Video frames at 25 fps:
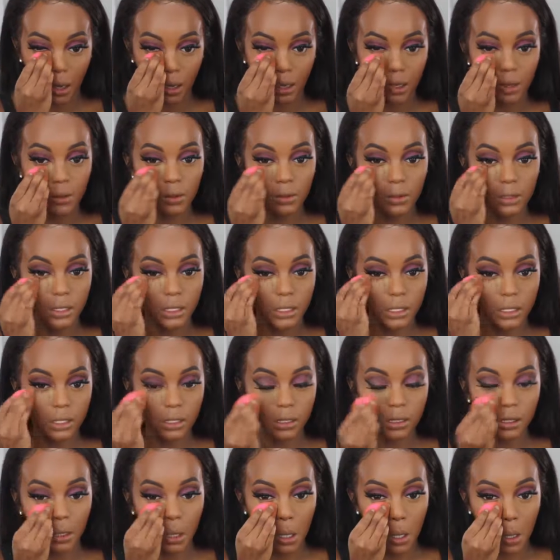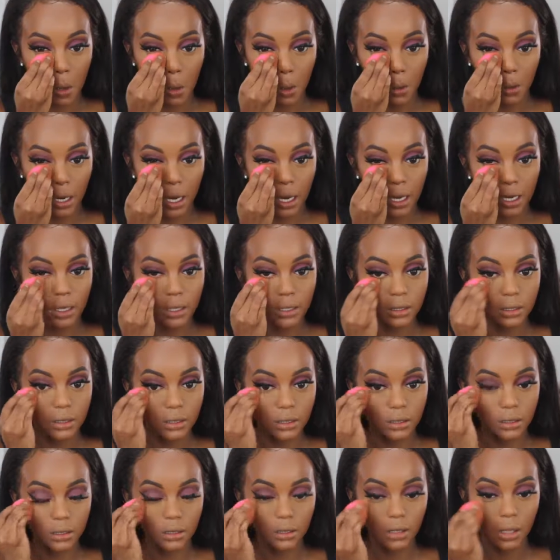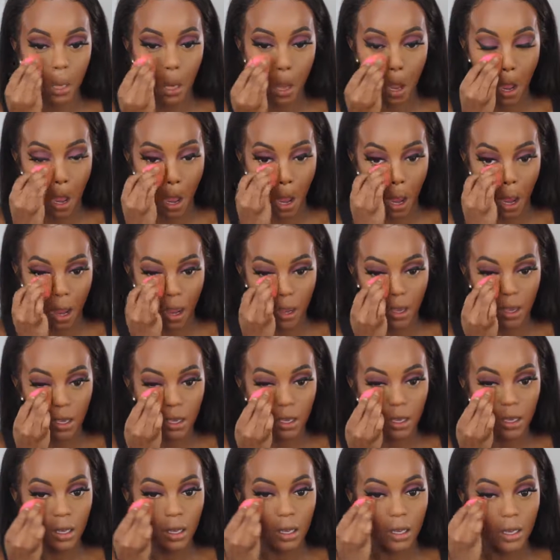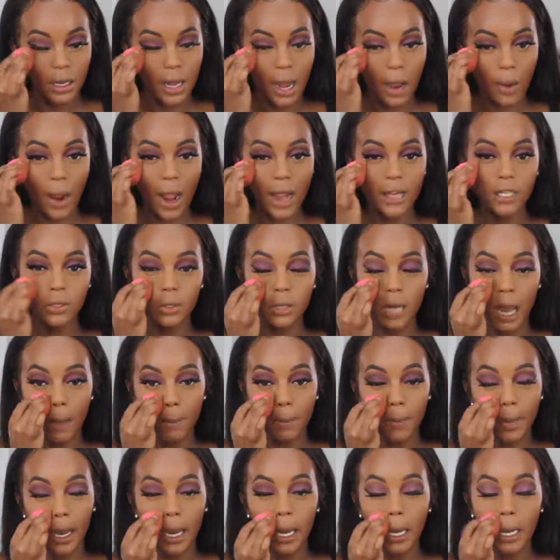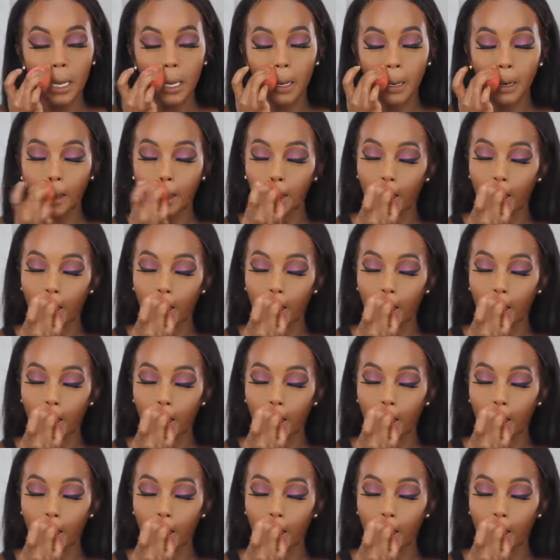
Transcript: Oh, this is so nice. Now, I do not bake.